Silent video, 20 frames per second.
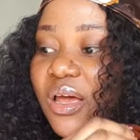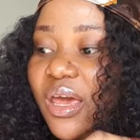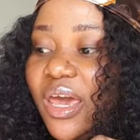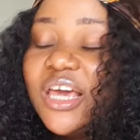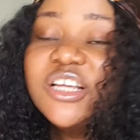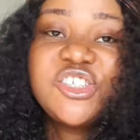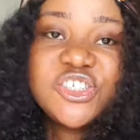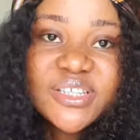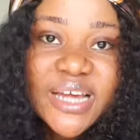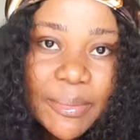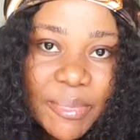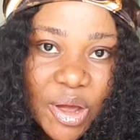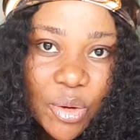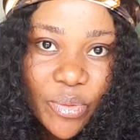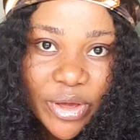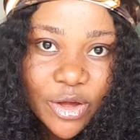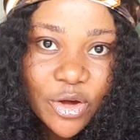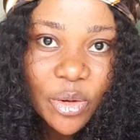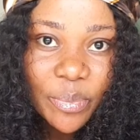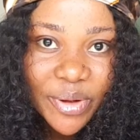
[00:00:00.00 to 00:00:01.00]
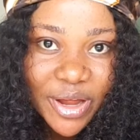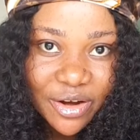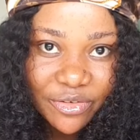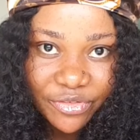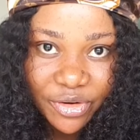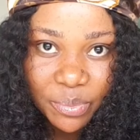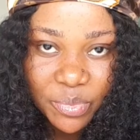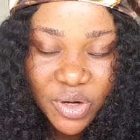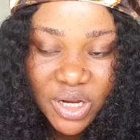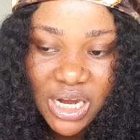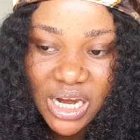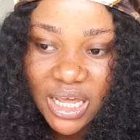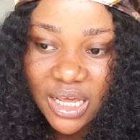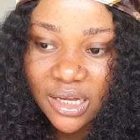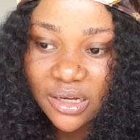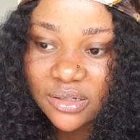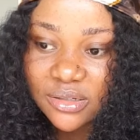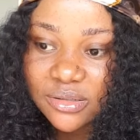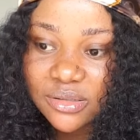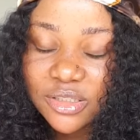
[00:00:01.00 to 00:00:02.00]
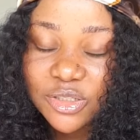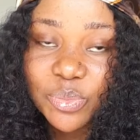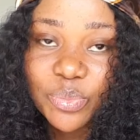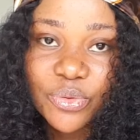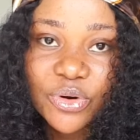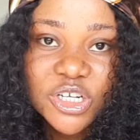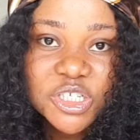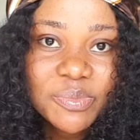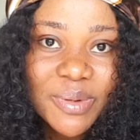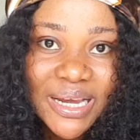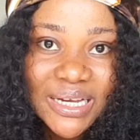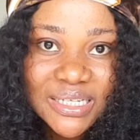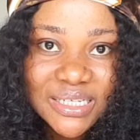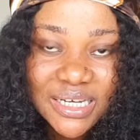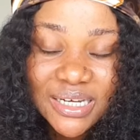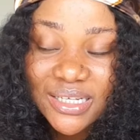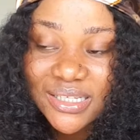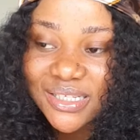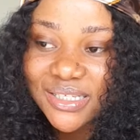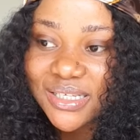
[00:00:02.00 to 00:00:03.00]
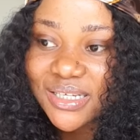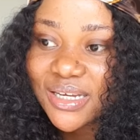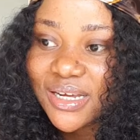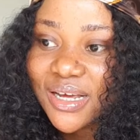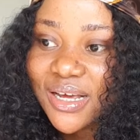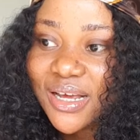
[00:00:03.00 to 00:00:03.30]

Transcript: each time I wake up every morning to brush my teeth,